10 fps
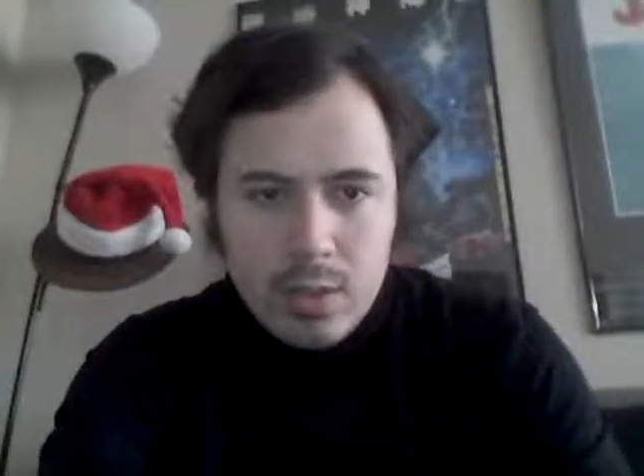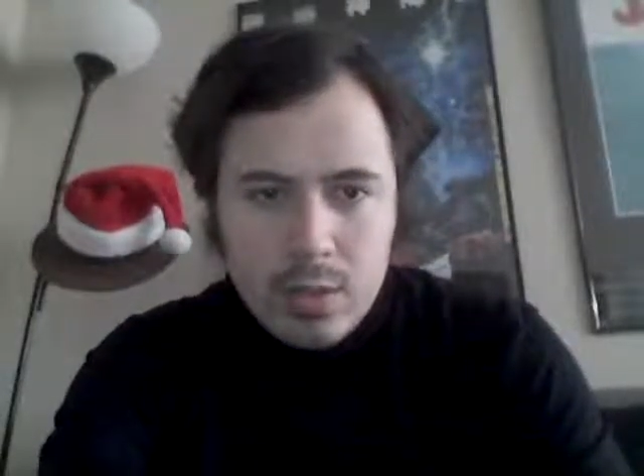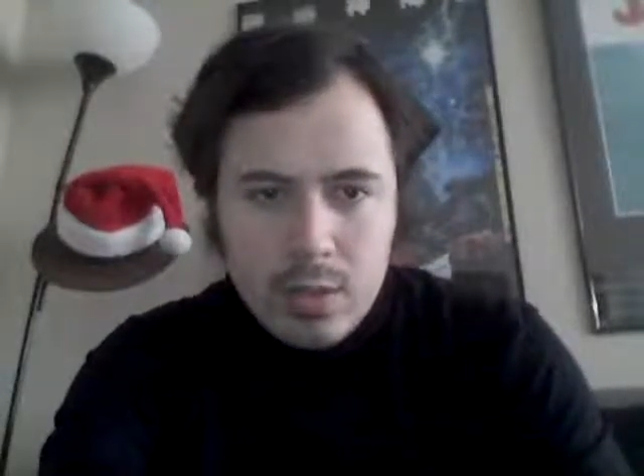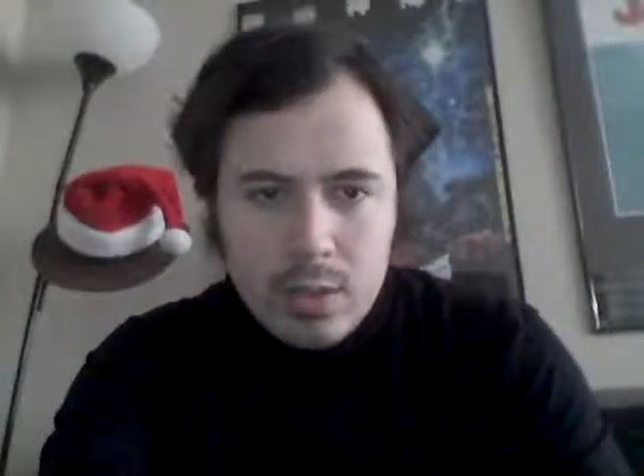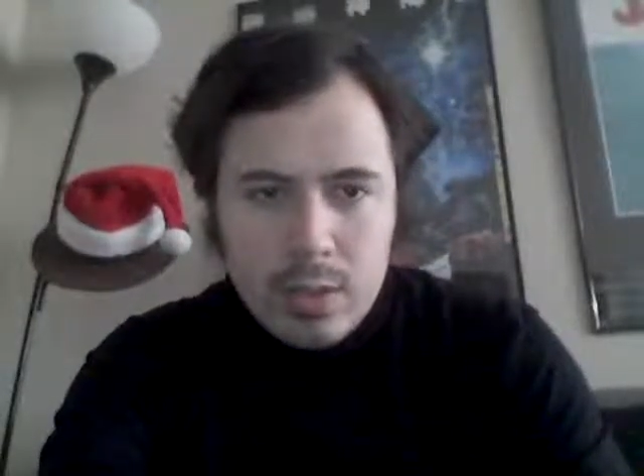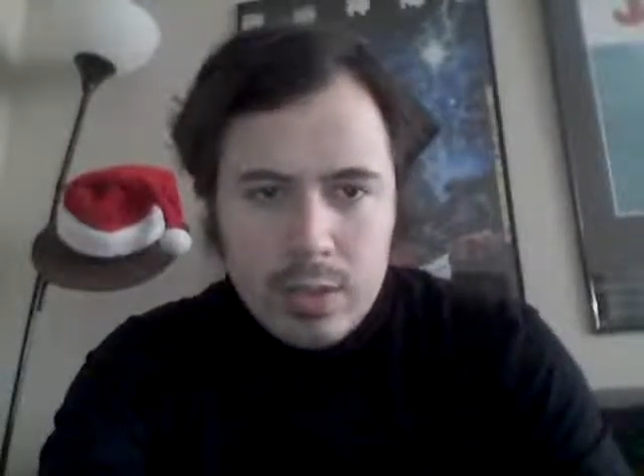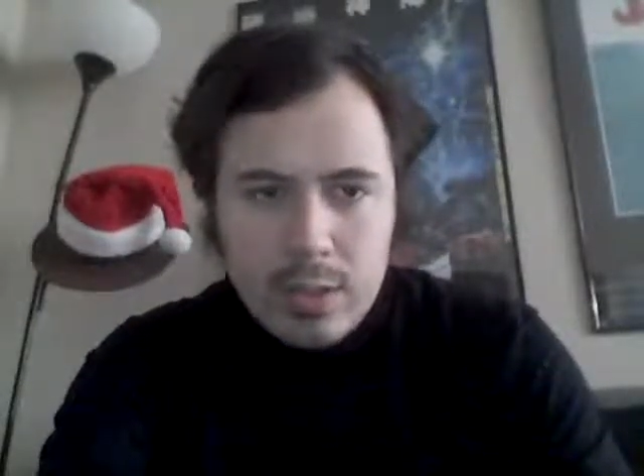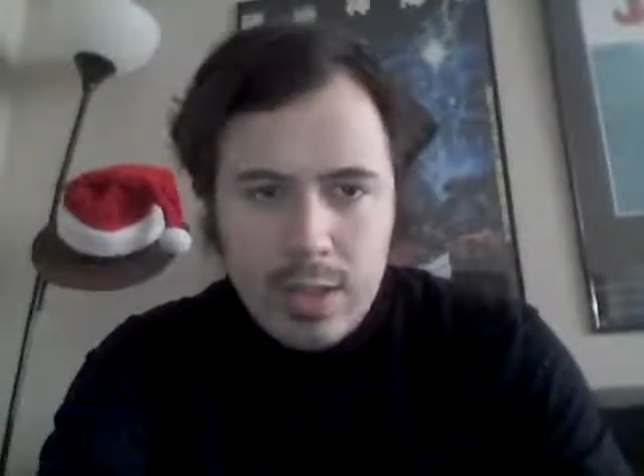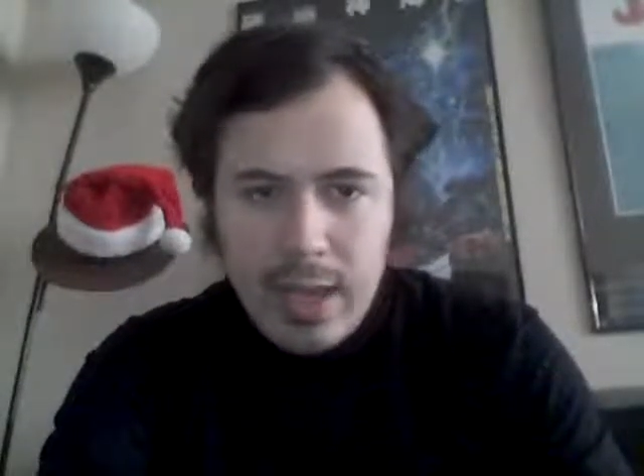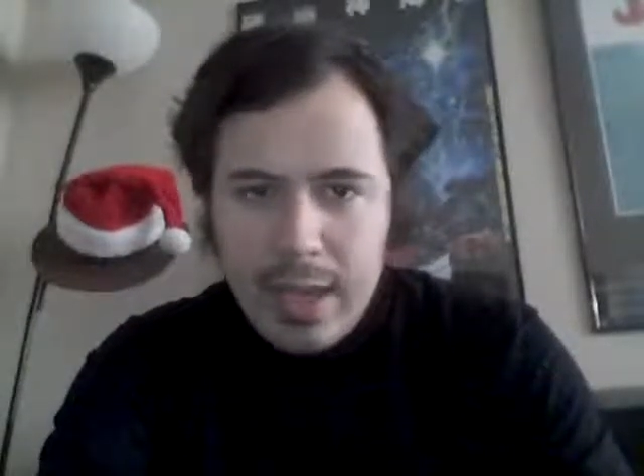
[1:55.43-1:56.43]

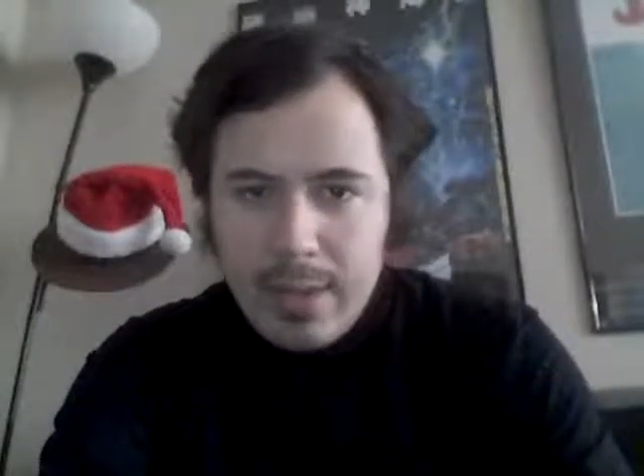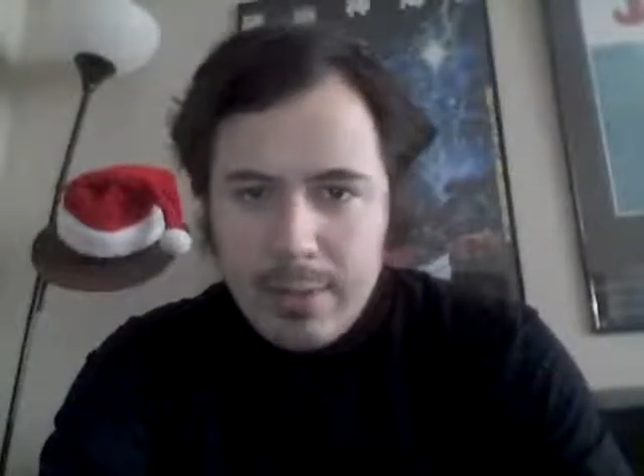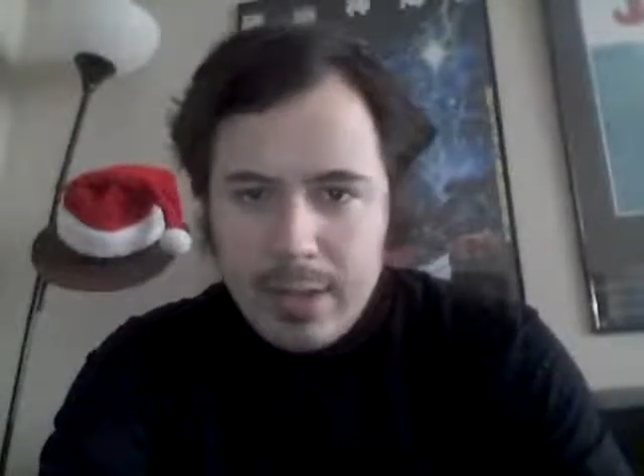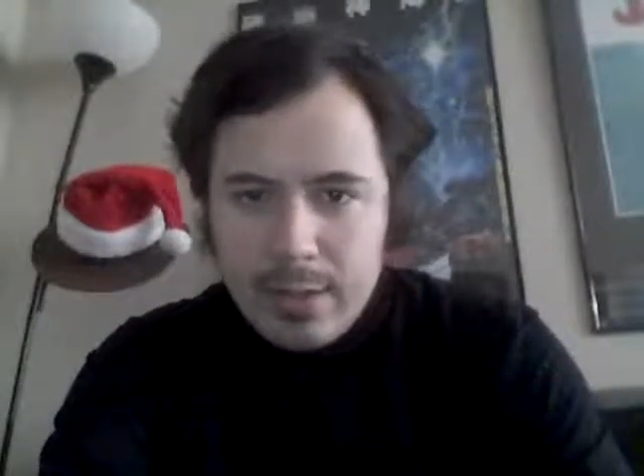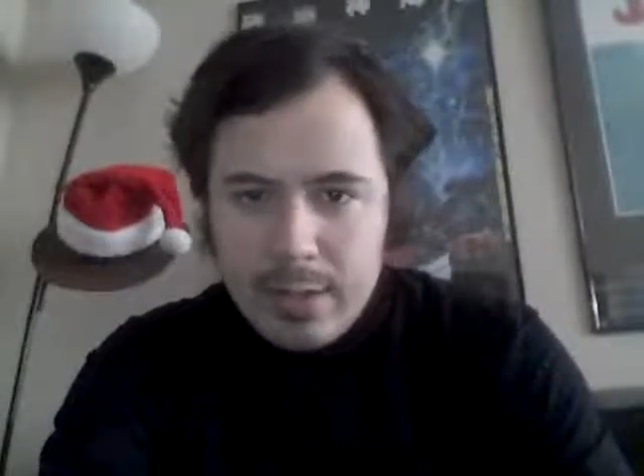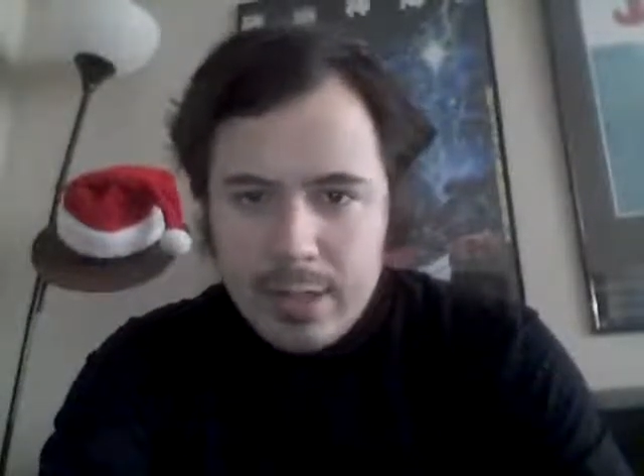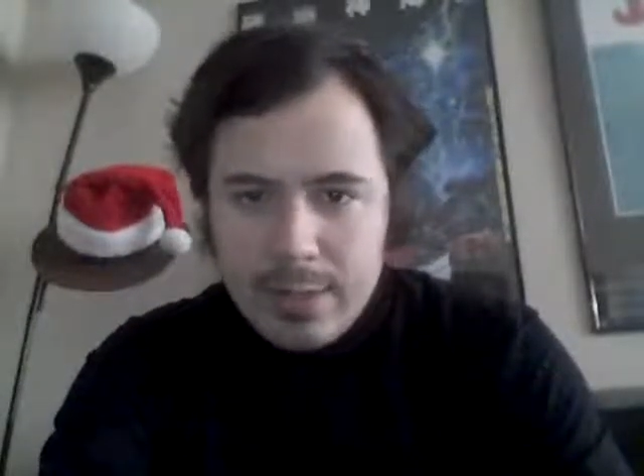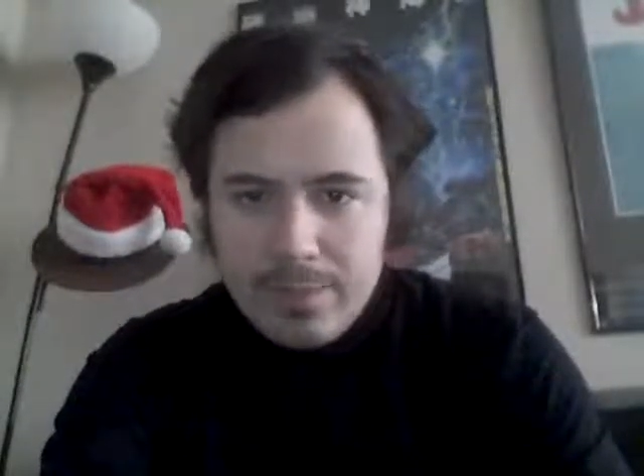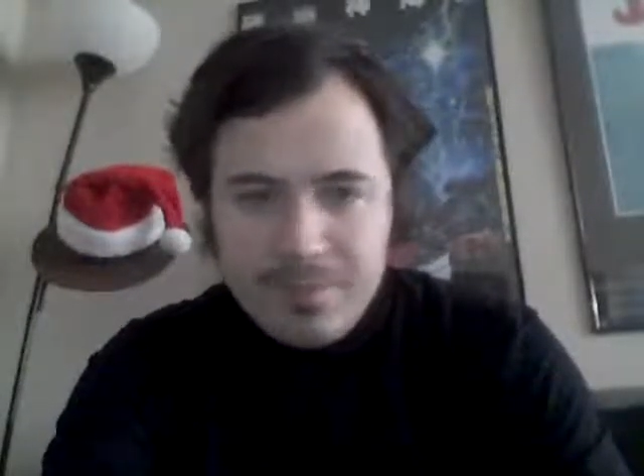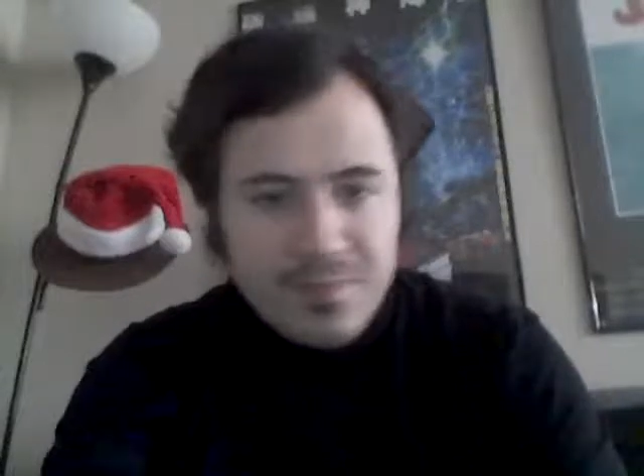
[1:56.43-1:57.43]
Okay,
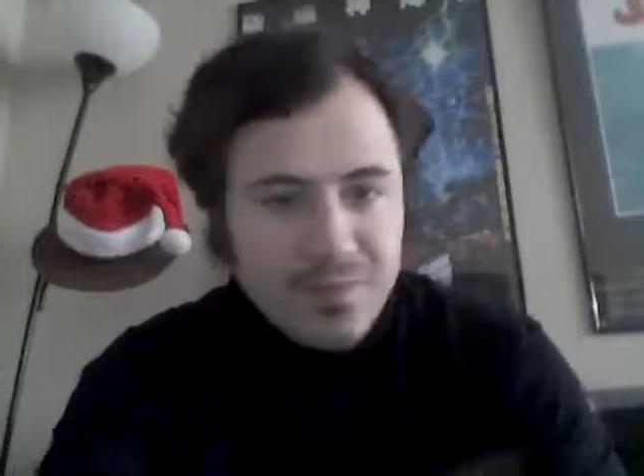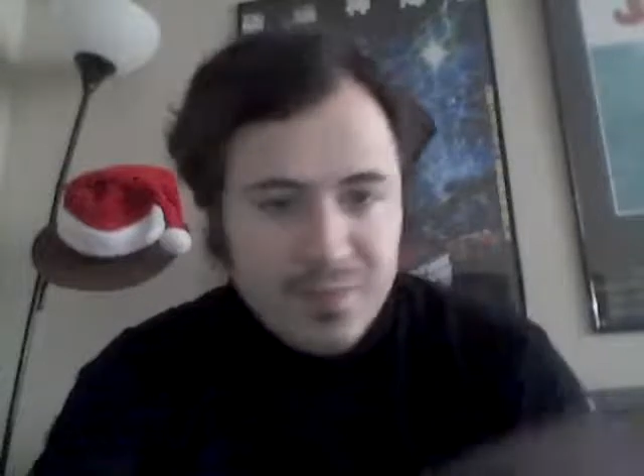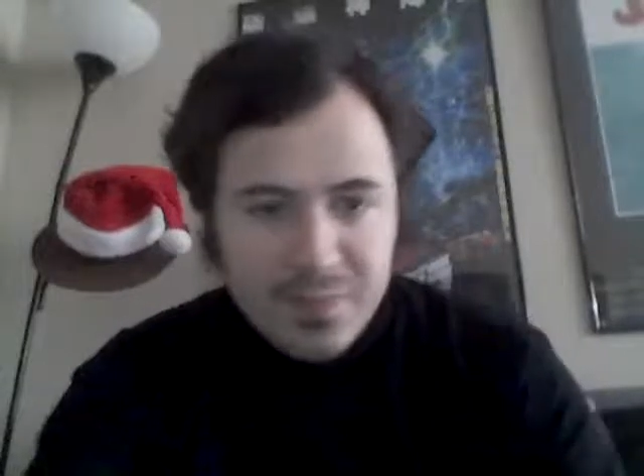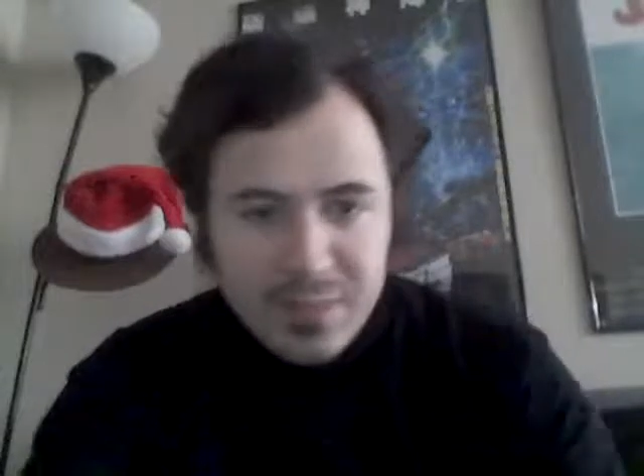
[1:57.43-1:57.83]
well,